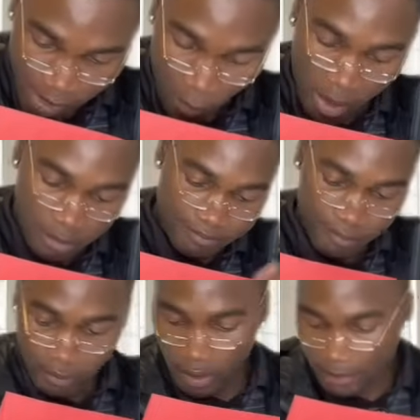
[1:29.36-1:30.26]
well,
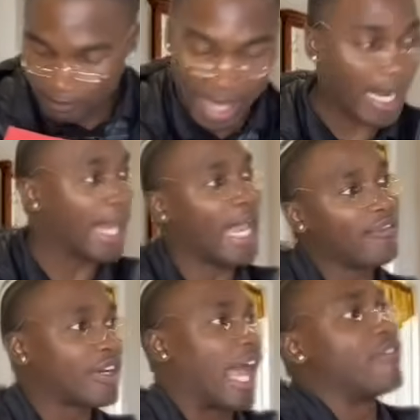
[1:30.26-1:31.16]
I
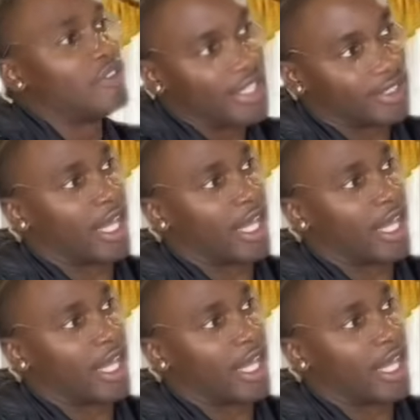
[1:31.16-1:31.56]
never gave you these